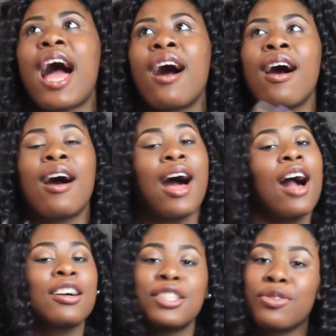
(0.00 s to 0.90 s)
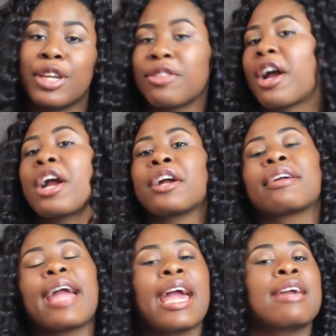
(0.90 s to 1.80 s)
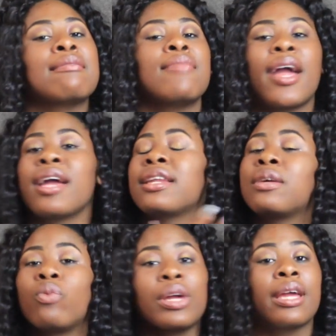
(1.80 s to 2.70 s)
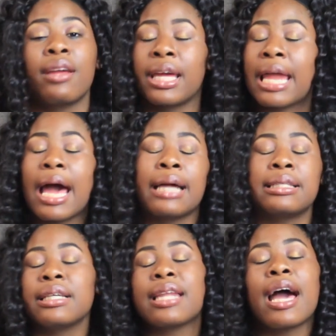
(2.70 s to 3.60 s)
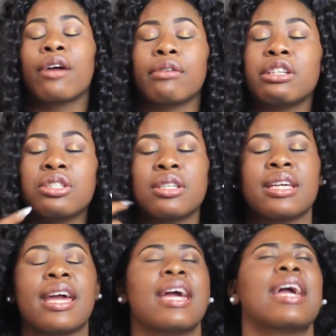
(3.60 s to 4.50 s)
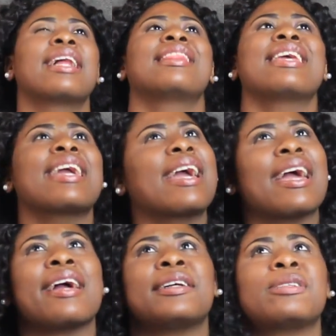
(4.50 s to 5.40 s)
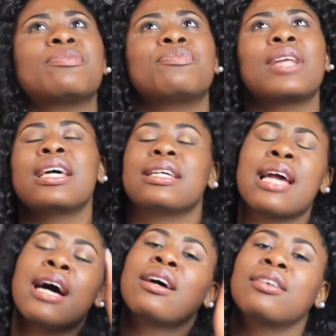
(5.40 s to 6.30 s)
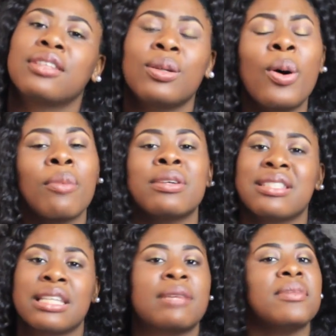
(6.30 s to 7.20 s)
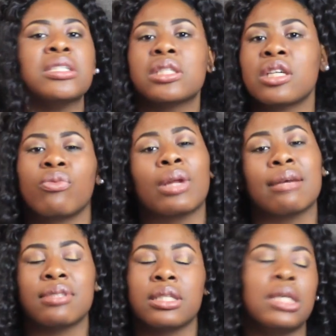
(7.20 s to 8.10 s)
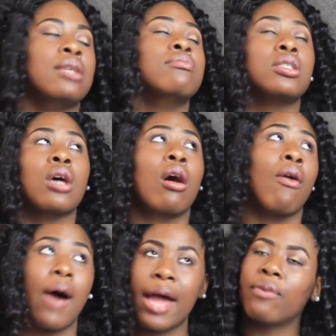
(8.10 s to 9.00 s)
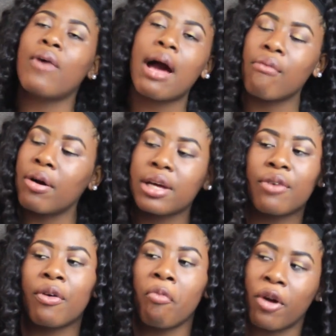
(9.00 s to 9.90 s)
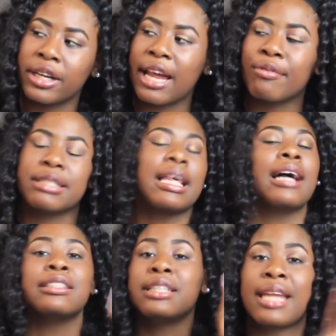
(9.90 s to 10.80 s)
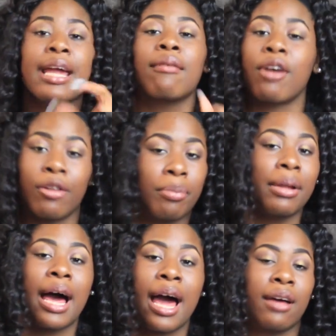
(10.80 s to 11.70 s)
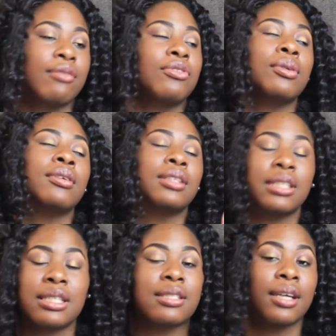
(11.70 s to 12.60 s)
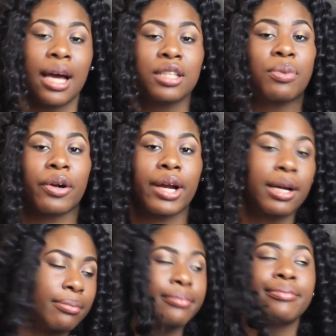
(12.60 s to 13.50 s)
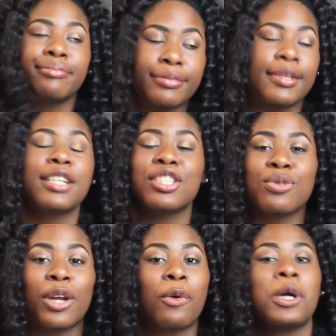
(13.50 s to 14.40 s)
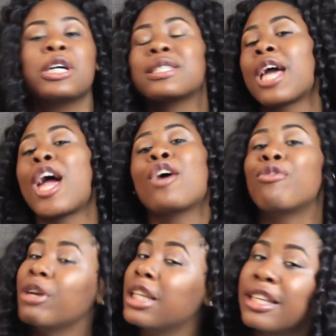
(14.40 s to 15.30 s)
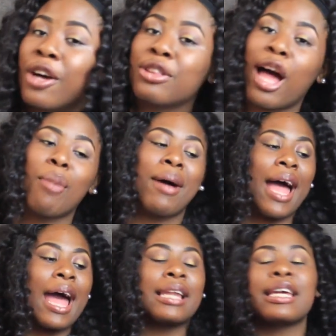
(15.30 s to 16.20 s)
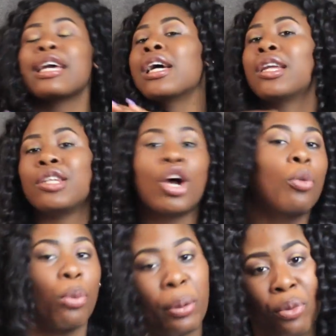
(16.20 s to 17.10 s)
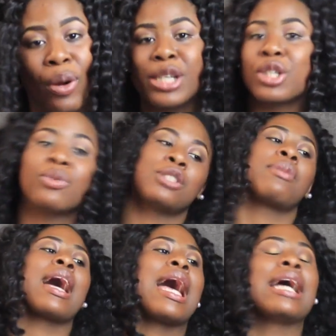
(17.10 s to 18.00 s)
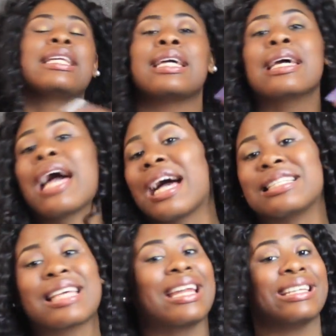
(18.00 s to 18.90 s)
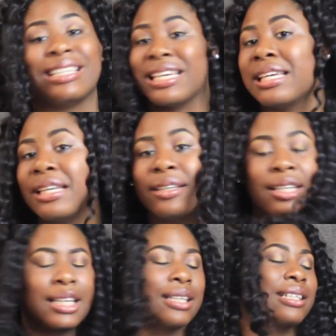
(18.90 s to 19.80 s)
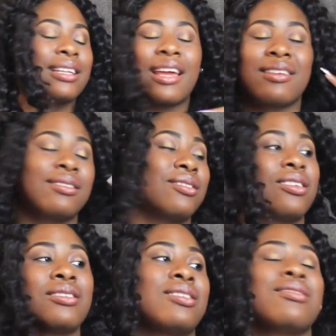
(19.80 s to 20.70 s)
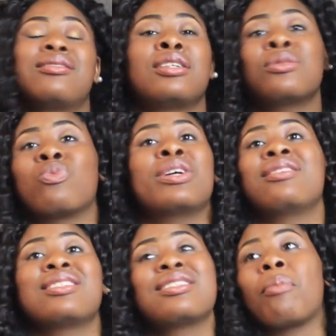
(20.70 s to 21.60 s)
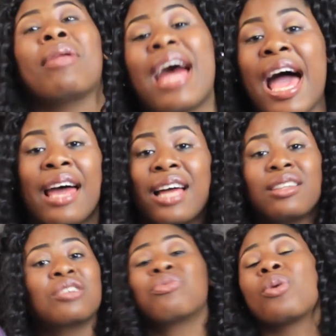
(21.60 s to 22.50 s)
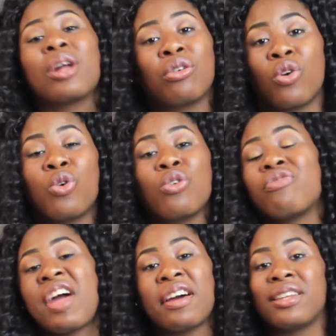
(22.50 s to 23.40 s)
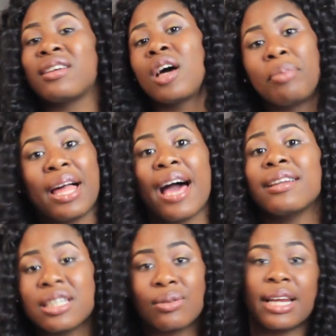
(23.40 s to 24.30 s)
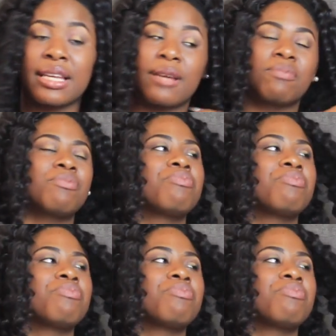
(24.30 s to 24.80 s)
August 23rd came and it went, and I did not register yet. And then, y'all, the Lord be sending me stuff when I'm asleep. So when I woke up one morning, I was like, today I'm gonna apply for the Disney college program. That's just what it was. Really no thought behind it. No preparation was behind it. I just kind of did it. Just applied. I looked for it on Google, found it, applied. That's what I did.